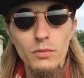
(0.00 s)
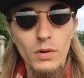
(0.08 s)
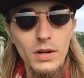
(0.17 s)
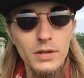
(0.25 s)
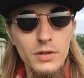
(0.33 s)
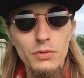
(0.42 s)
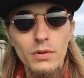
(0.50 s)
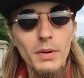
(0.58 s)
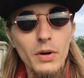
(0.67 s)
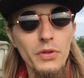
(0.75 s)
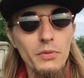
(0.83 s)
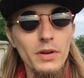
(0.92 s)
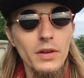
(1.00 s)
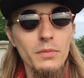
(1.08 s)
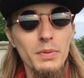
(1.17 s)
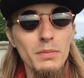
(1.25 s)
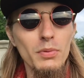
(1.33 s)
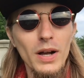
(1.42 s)
one to about three other
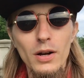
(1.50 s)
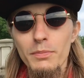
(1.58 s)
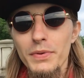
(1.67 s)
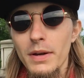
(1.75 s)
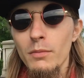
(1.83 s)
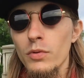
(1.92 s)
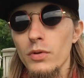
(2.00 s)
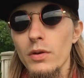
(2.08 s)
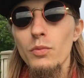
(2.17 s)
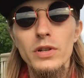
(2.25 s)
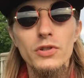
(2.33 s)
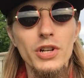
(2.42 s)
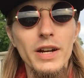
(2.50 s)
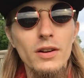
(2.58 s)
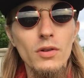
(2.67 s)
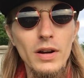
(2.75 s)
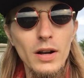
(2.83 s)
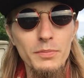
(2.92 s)
people help them with a
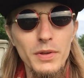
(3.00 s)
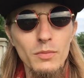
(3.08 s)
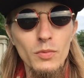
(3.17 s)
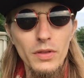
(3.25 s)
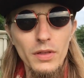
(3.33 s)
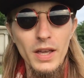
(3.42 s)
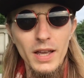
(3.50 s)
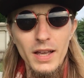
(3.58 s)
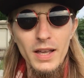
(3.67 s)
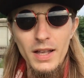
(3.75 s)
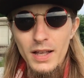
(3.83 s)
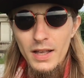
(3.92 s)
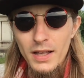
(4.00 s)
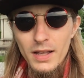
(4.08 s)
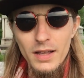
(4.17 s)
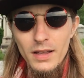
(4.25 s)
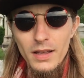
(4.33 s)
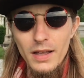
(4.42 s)
wheelchair, or help them with
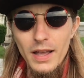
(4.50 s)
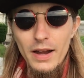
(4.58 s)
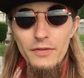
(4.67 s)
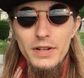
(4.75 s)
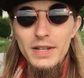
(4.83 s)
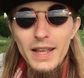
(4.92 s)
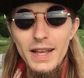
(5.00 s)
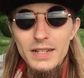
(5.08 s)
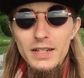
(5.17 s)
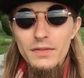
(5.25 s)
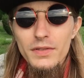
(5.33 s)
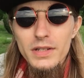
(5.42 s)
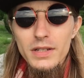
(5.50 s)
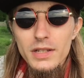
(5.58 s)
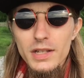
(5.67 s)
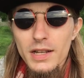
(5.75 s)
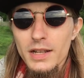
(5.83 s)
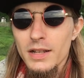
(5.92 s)
everyday
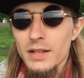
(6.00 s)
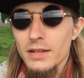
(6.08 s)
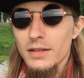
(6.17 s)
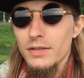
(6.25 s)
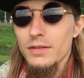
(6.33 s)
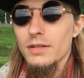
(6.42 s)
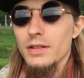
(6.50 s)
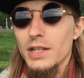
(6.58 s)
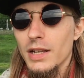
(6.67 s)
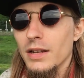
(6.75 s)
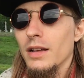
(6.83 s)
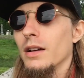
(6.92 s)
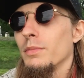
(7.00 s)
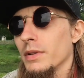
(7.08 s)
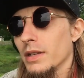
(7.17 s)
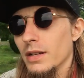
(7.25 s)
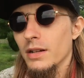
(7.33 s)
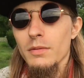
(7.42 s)
activities and sitting up
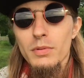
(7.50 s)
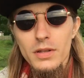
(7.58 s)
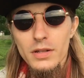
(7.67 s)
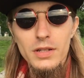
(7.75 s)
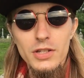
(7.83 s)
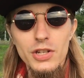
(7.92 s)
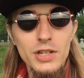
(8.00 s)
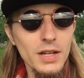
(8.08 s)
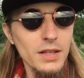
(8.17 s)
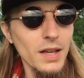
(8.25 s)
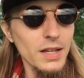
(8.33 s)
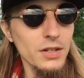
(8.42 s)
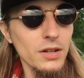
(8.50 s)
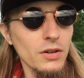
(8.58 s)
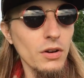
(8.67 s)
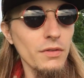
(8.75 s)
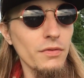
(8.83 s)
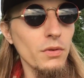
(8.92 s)
and getting up. And it's just like, that's
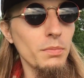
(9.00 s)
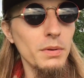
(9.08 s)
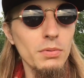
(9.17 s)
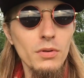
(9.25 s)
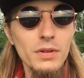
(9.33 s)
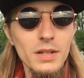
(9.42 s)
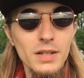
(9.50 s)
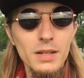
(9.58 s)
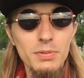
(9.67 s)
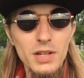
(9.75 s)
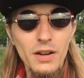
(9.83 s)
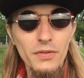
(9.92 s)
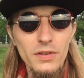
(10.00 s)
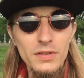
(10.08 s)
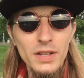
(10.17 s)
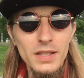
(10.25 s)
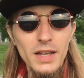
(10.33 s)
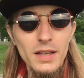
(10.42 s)
uncalled for. People don't need to keep suffering
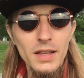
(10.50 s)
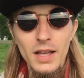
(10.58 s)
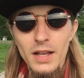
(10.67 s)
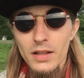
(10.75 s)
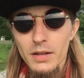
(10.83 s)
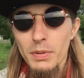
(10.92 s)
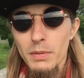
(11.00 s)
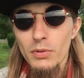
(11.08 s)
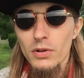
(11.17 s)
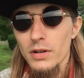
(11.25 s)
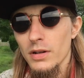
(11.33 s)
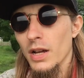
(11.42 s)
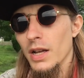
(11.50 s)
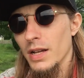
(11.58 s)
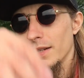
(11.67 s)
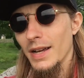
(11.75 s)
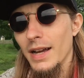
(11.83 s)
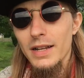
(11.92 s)
like that. Like, people are
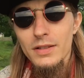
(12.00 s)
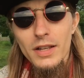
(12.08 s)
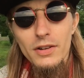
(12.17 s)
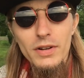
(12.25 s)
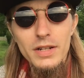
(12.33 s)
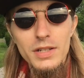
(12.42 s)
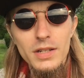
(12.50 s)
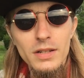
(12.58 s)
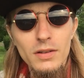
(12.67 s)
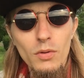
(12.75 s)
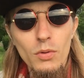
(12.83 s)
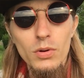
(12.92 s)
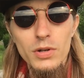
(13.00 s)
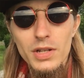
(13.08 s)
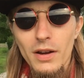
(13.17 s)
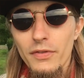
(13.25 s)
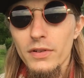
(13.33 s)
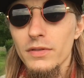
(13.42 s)
dying like crazy or
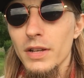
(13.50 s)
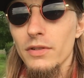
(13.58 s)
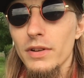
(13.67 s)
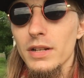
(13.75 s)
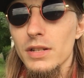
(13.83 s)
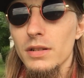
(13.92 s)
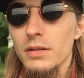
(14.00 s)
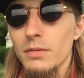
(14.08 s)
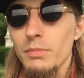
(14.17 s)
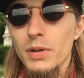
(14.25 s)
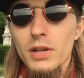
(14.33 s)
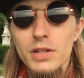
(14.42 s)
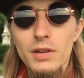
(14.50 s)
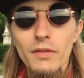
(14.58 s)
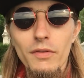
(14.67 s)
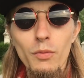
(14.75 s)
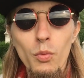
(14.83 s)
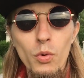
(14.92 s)
suffering like crazy because
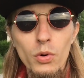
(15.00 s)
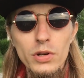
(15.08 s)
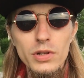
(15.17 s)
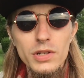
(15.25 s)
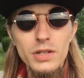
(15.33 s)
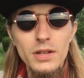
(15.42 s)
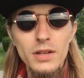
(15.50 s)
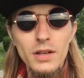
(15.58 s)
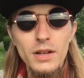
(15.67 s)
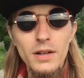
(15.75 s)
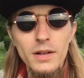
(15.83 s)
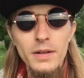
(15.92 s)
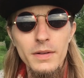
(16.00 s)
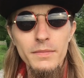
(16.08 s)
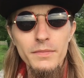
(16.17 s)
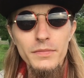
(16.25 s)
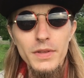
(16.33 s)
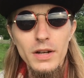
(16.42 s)
of wars
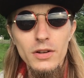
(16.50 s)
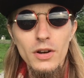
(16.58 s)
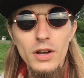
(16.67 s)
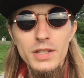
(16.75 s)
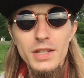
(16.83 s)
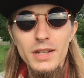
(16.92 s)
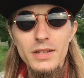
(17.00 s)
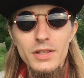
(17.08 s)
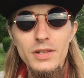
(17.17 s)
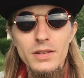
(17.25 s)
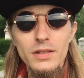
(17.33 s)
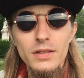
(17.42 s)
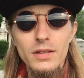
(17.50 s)
that are nonsense,